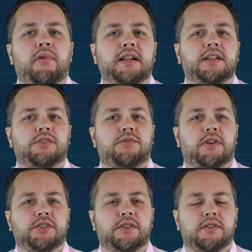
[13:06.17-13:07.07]
breakdown
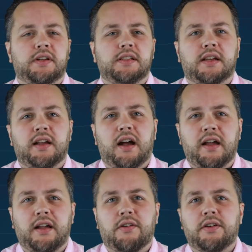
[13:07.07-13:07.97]
structure is a
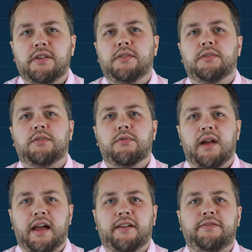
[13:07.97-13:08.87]
hierarchical
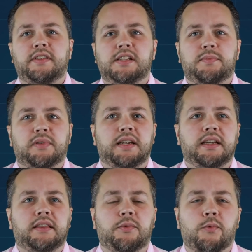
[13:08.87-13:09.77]
graph
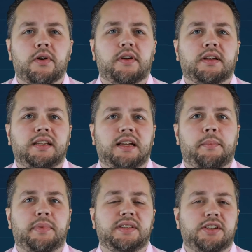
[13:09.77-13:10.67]
displaying the work
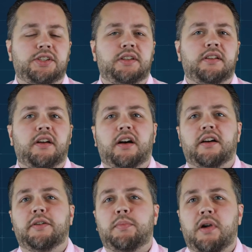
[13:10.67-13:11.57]
decomposition
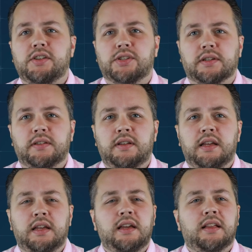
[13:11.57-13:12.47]
of a project.
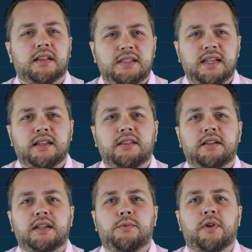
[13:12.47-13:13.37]
Let's take a
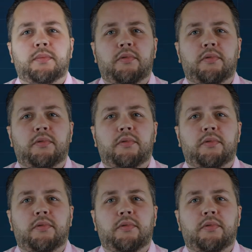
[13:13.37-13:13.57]
look at a work